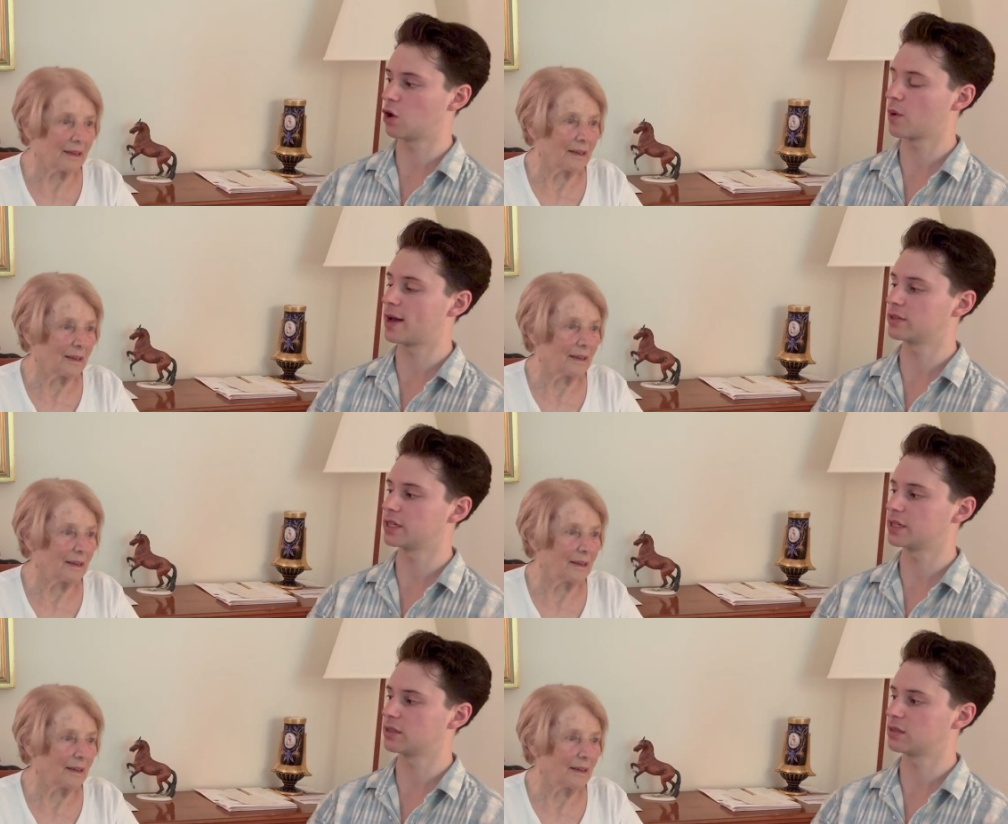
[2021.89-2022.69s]

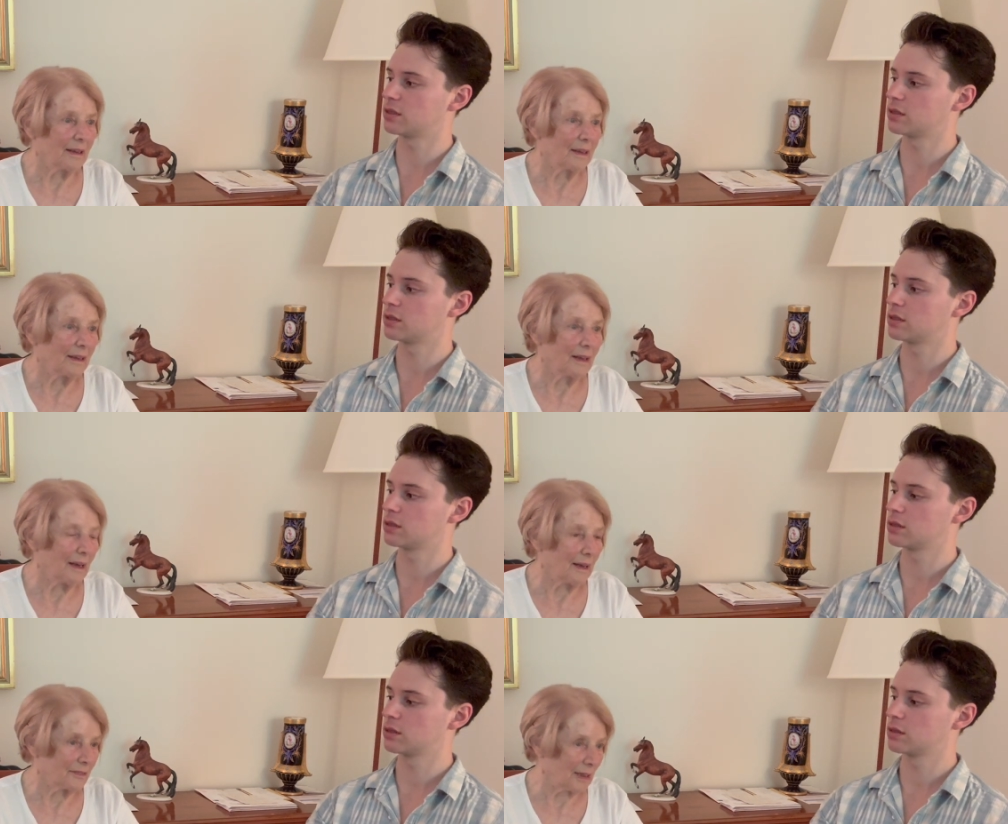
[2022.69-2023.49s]
Speaker 1: around it?
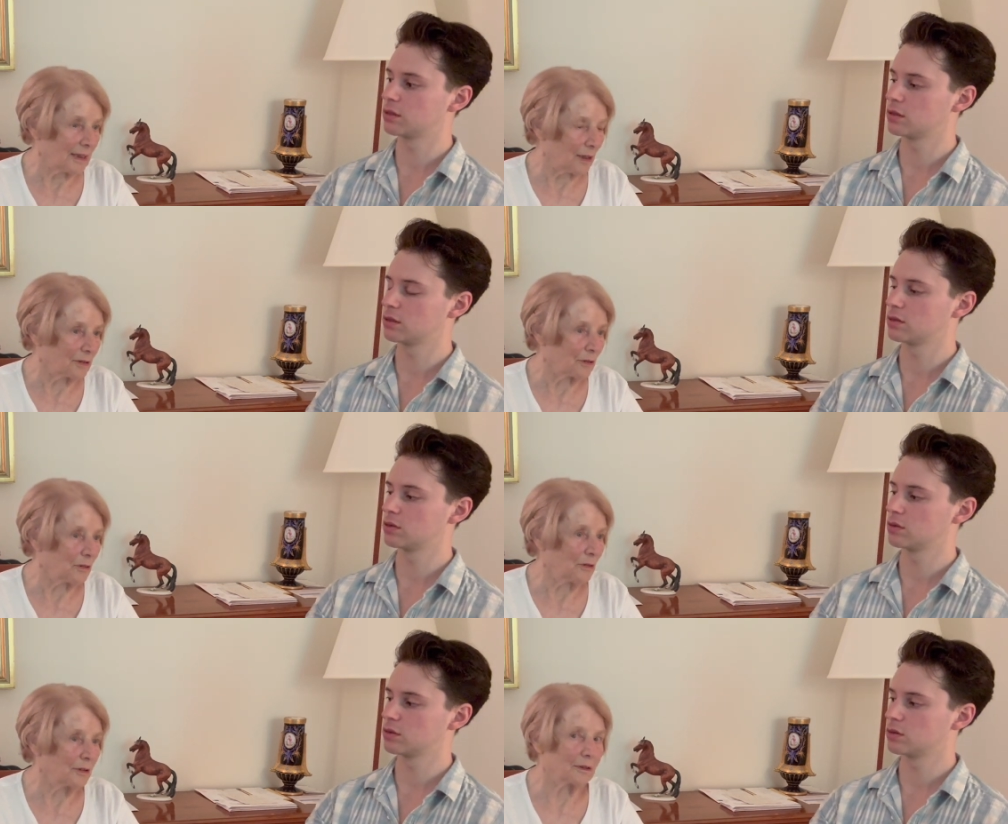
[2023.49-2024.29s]
Speaker 2: As I got
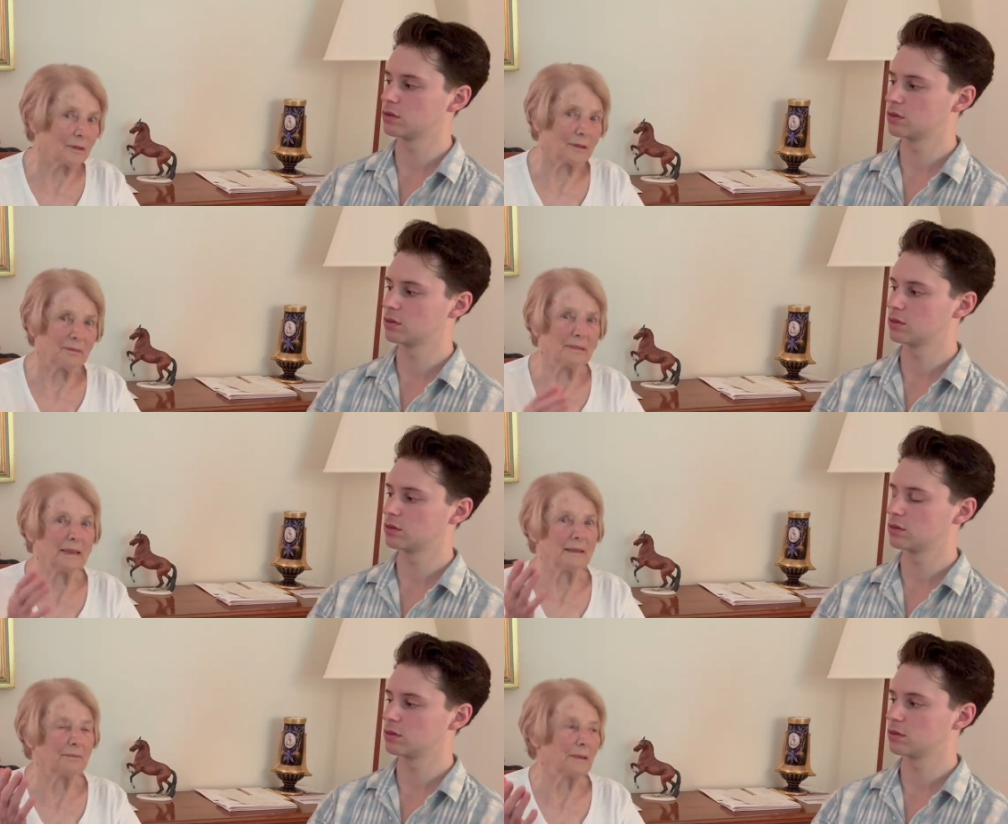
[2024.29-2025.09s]
older,
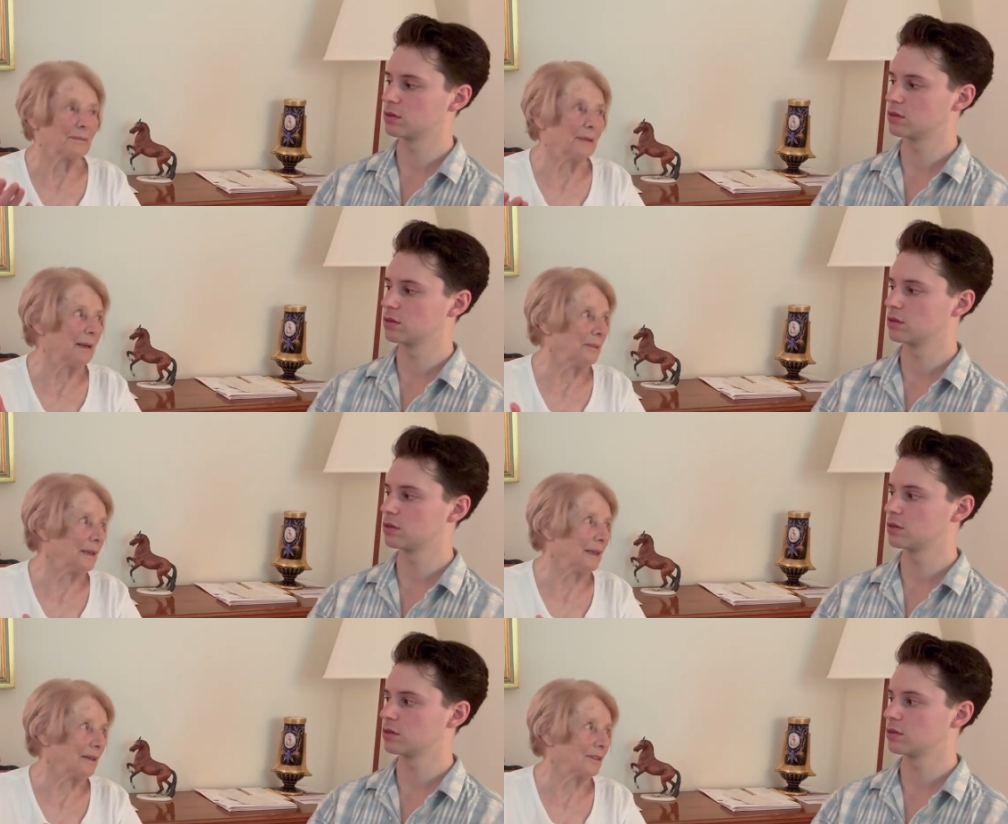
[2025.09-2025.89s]
but
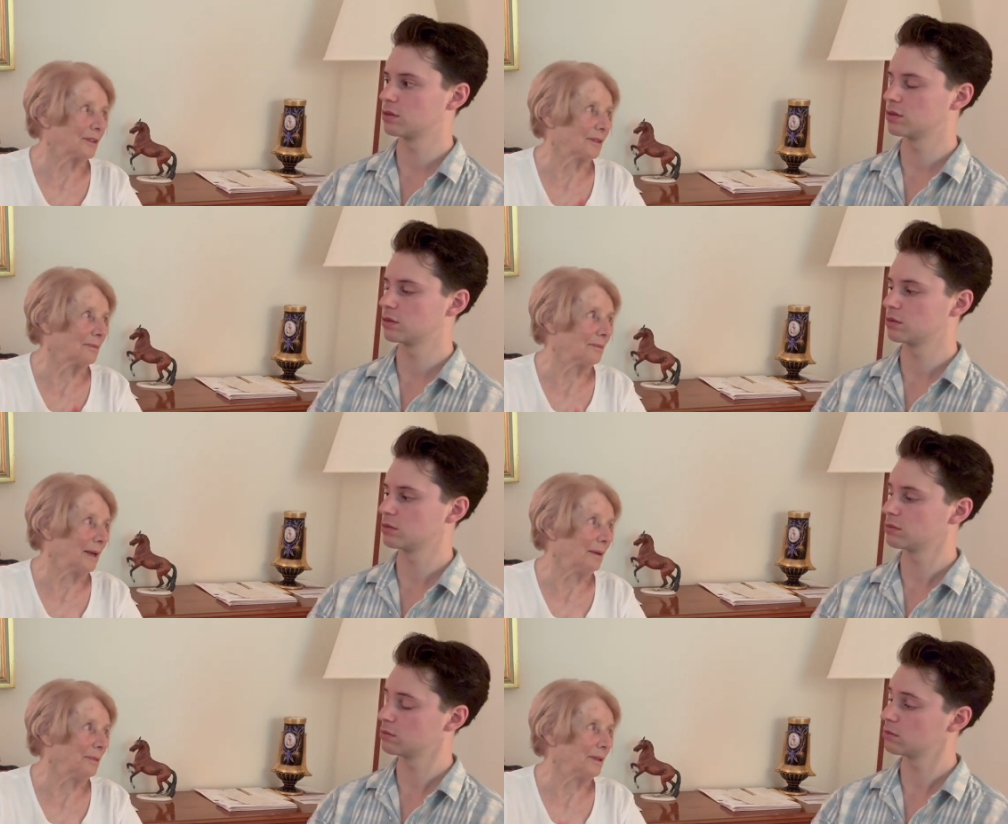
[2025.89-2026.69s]
maybe this
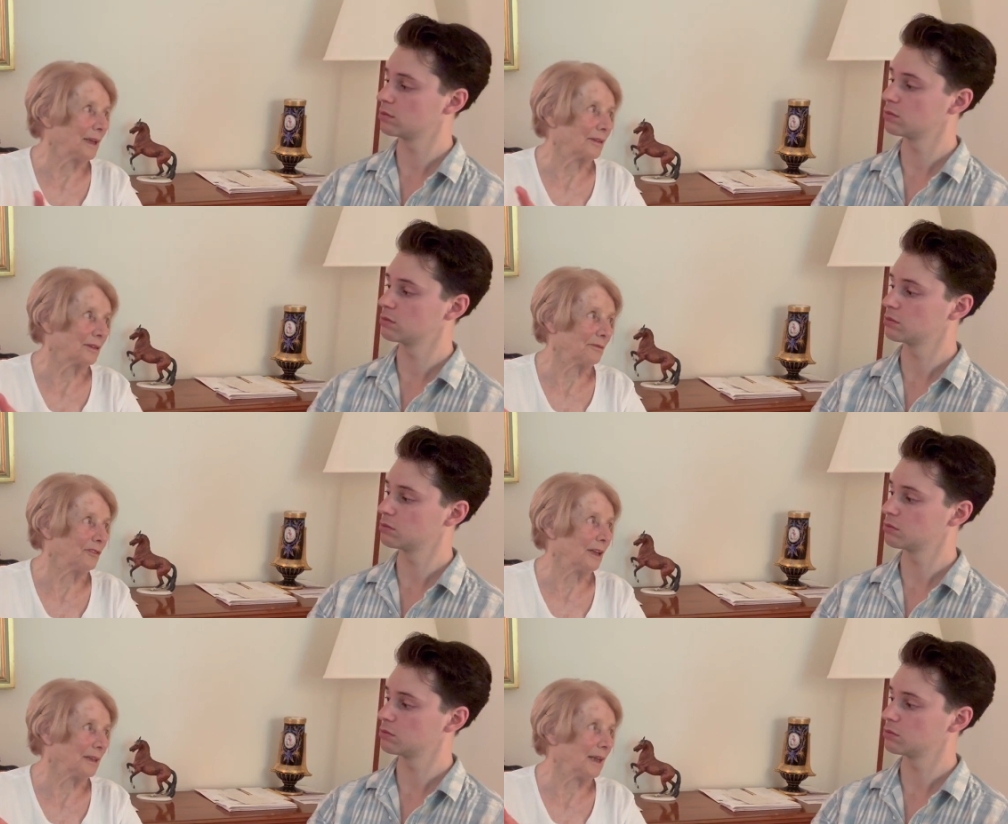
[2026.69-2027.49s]
maybe doesn't
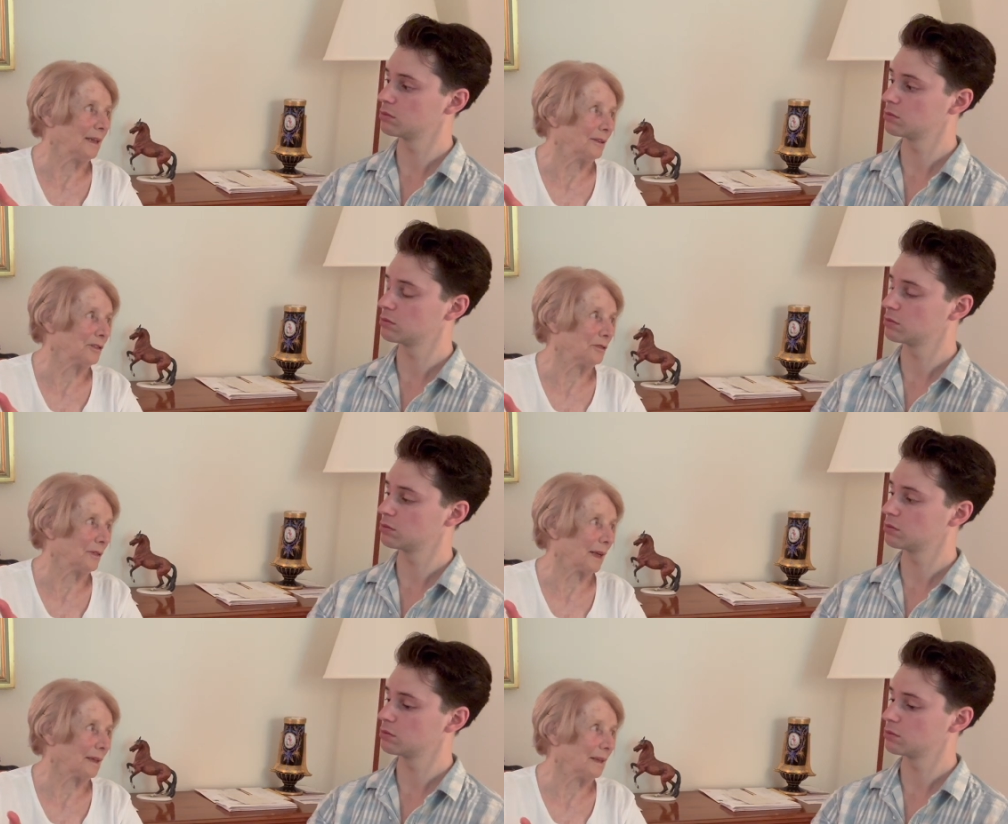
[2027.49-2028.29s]
fit in too
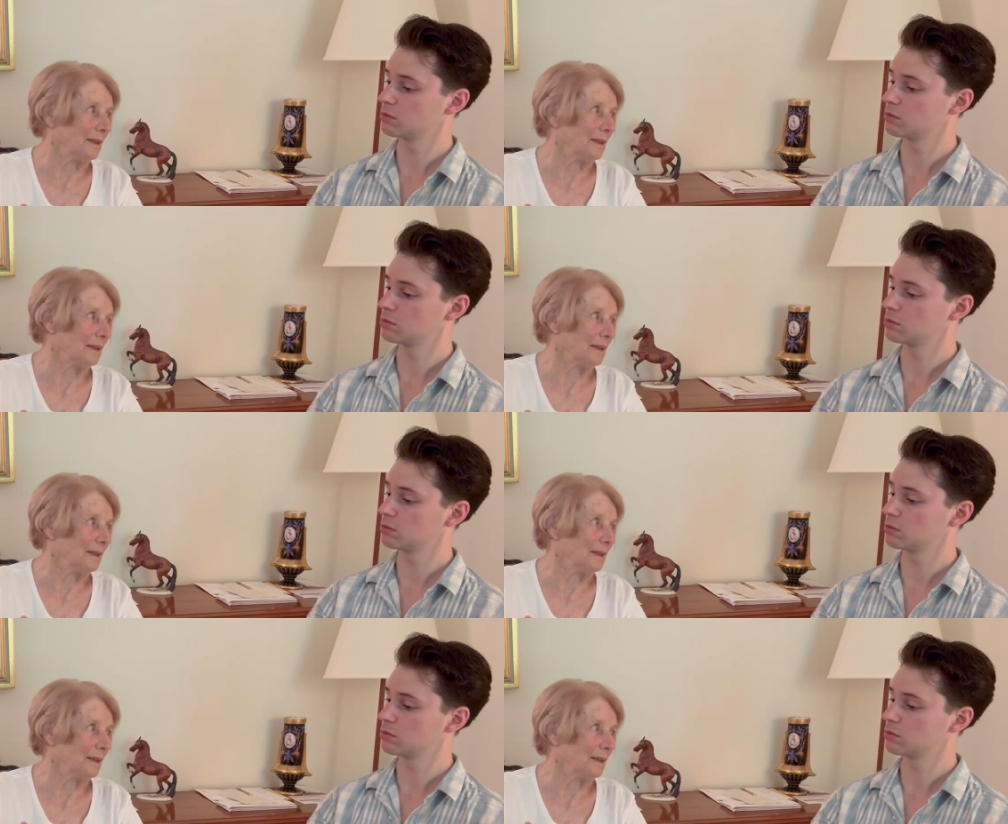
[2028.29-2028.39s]
well,